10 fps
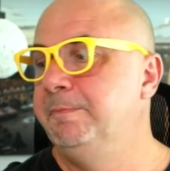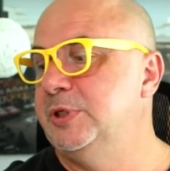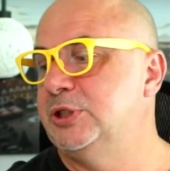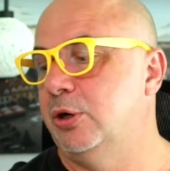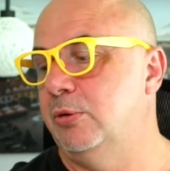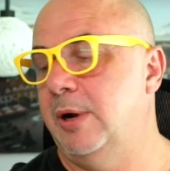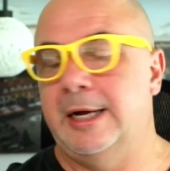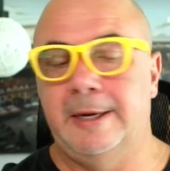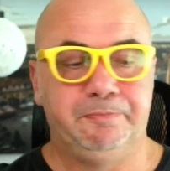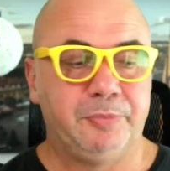So
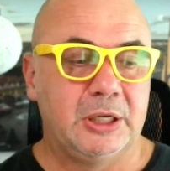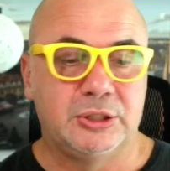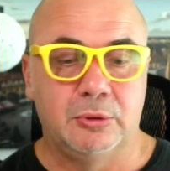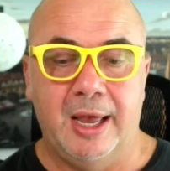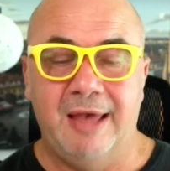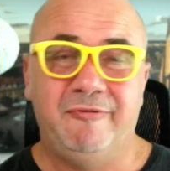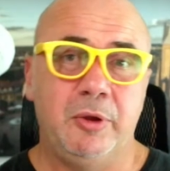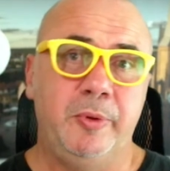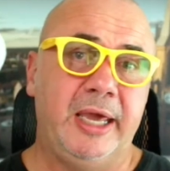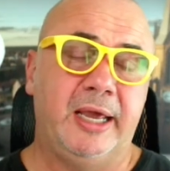every
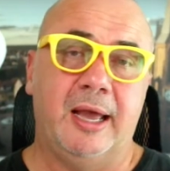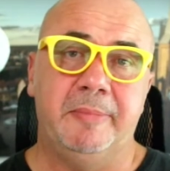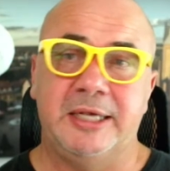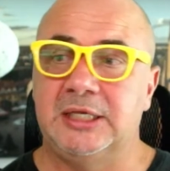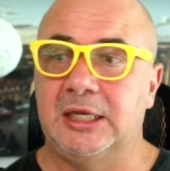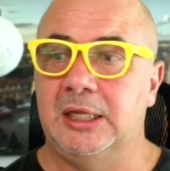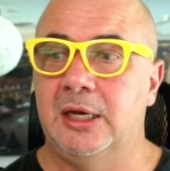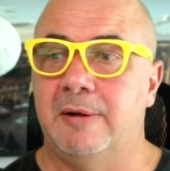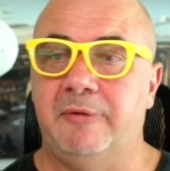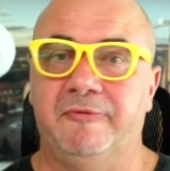week I basically
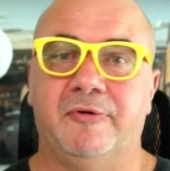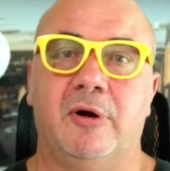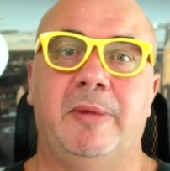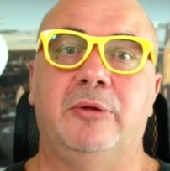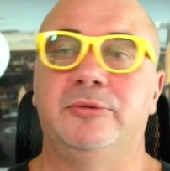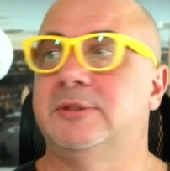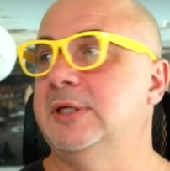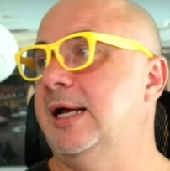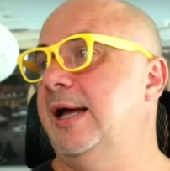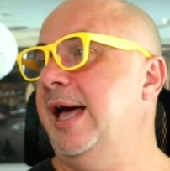go out for about
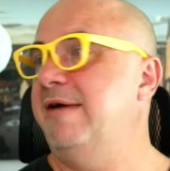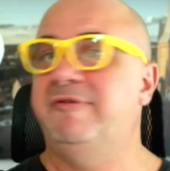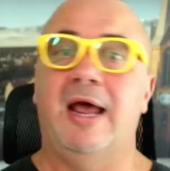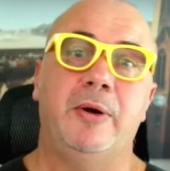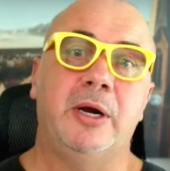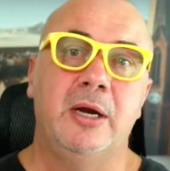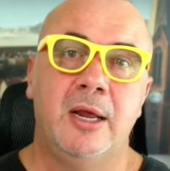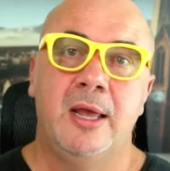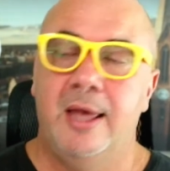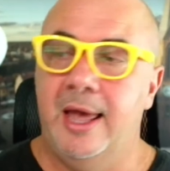half an hour,
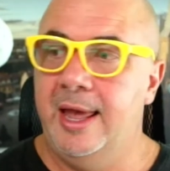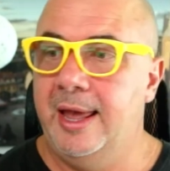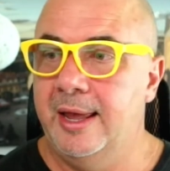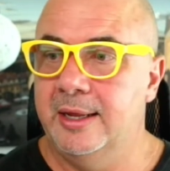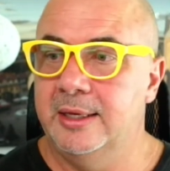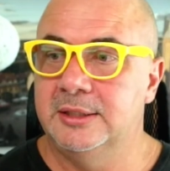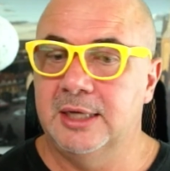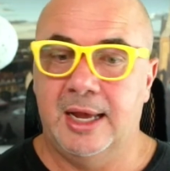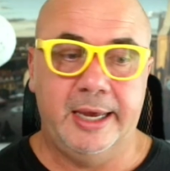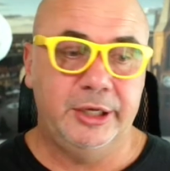and
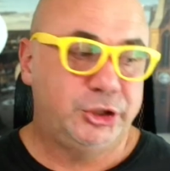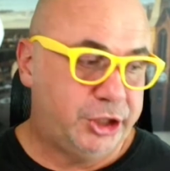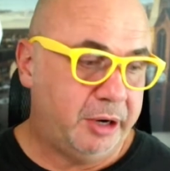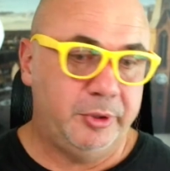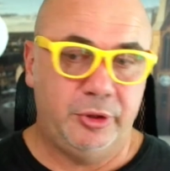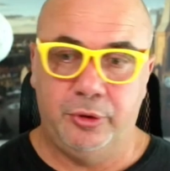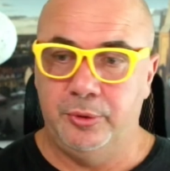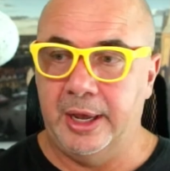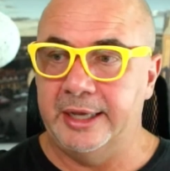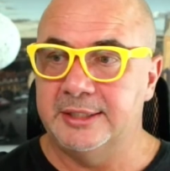I share with you
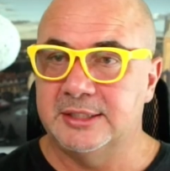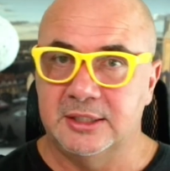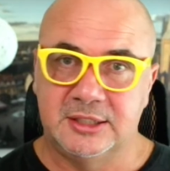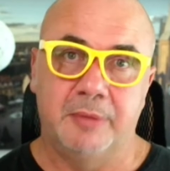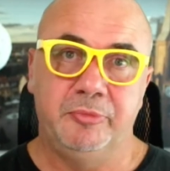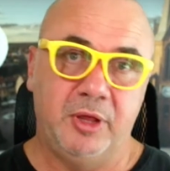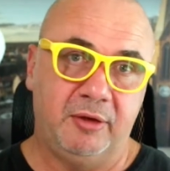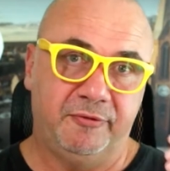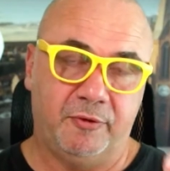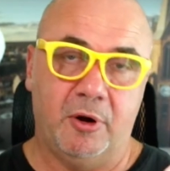guys something
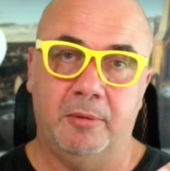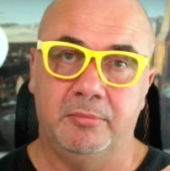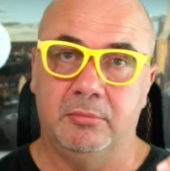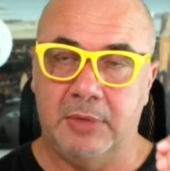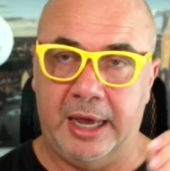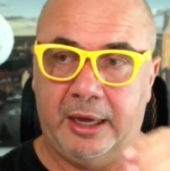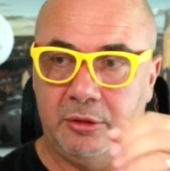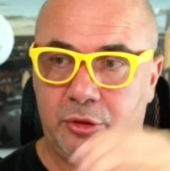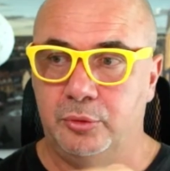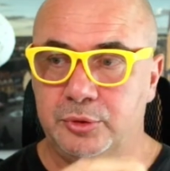from like
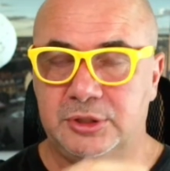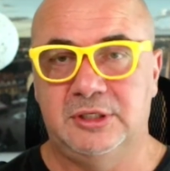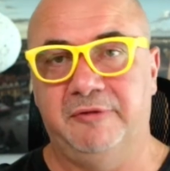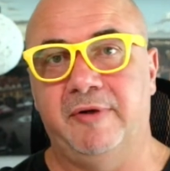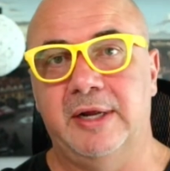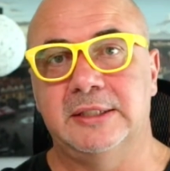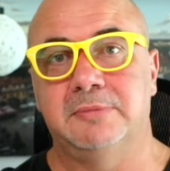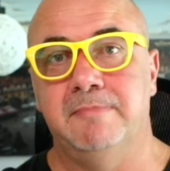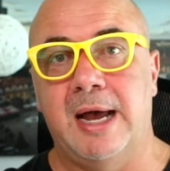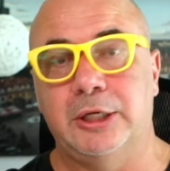those
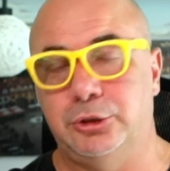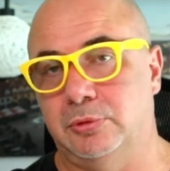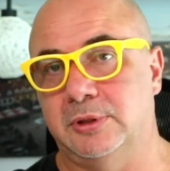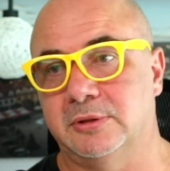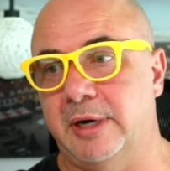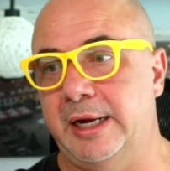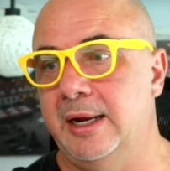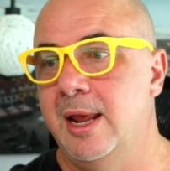different modules, right?